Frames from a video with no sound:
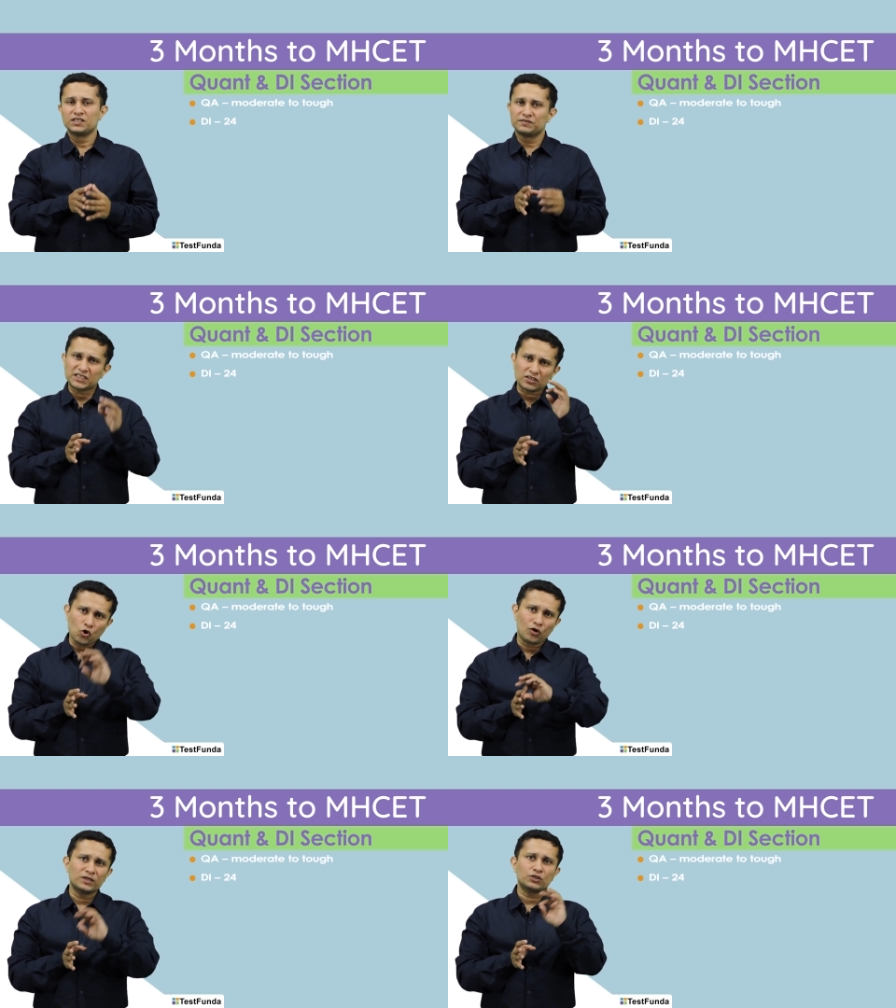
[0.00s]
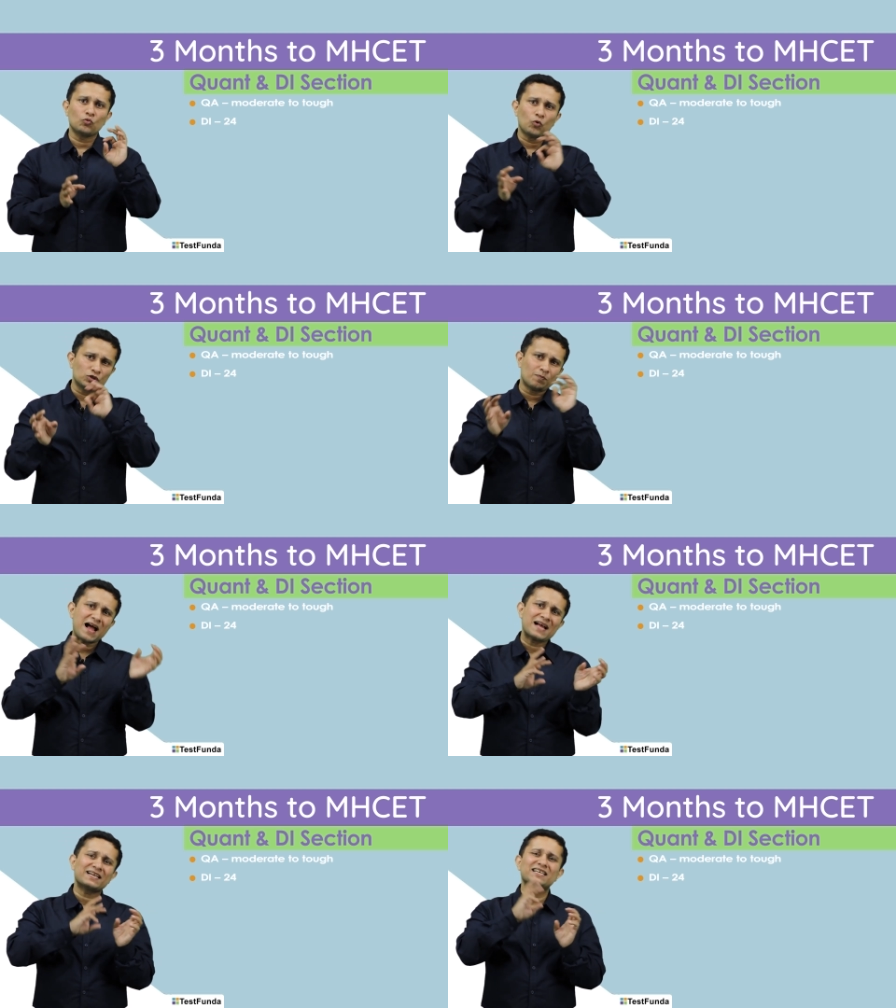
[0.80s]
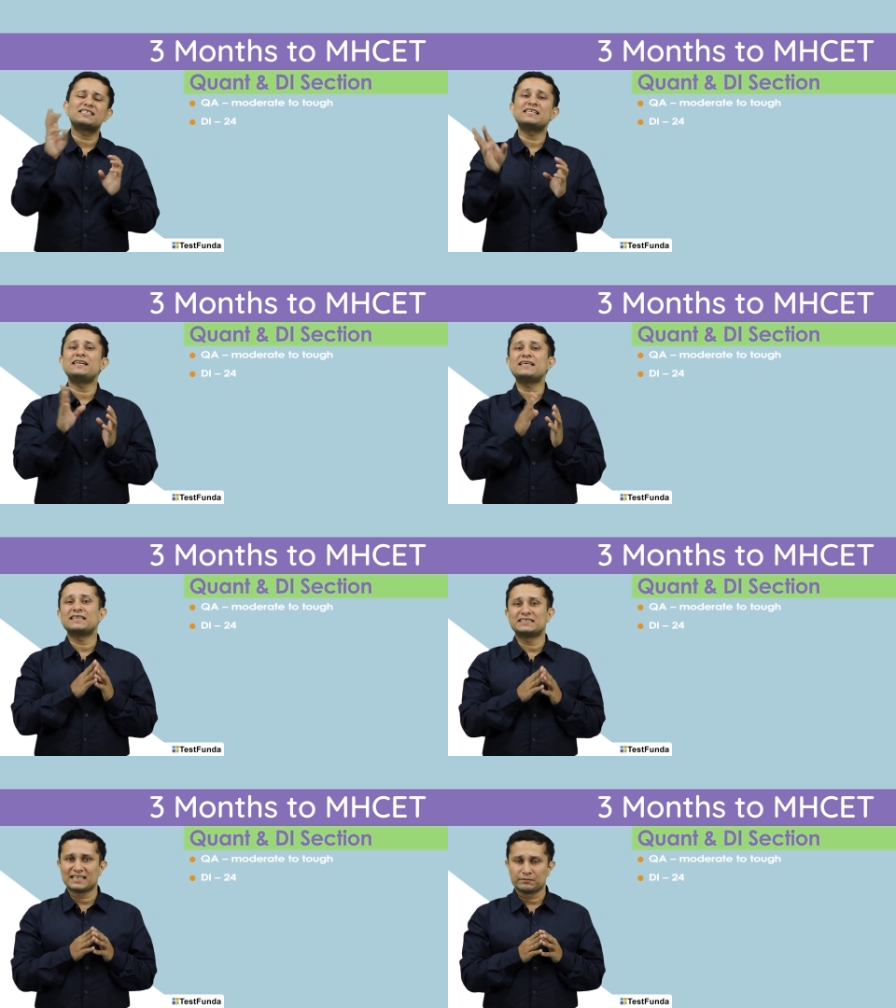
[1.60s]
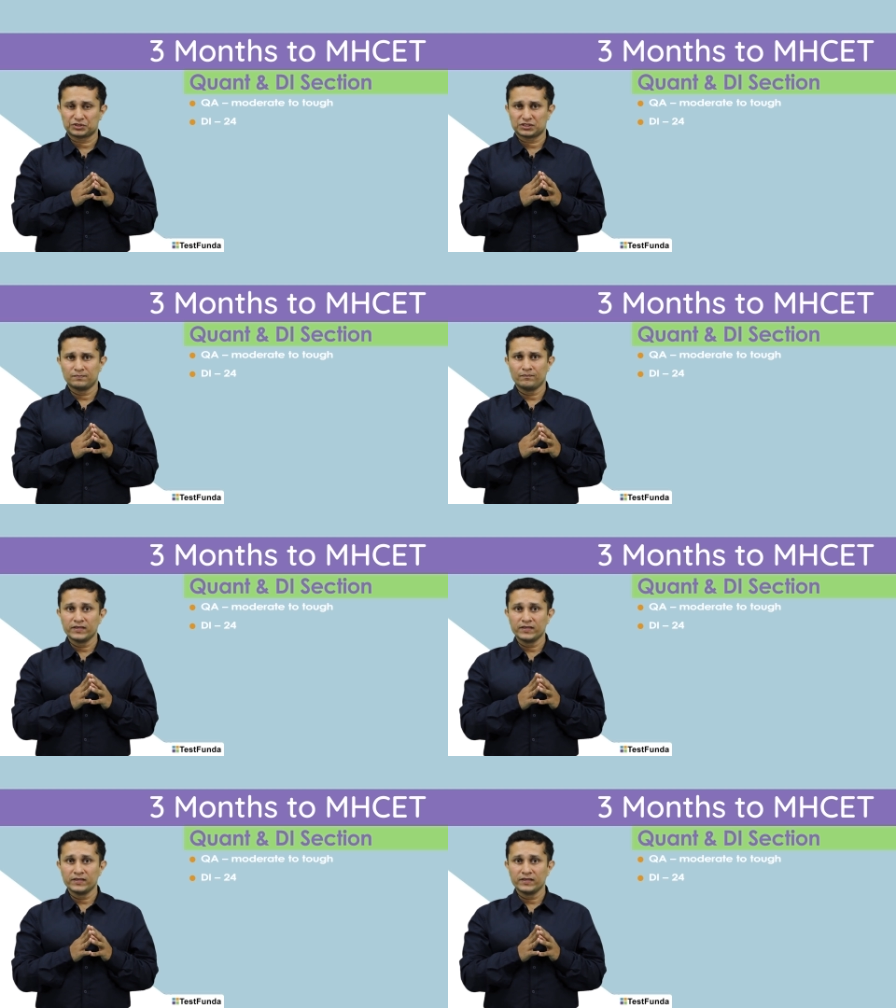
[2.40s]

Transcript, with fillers: which are common to both bank and CET exams.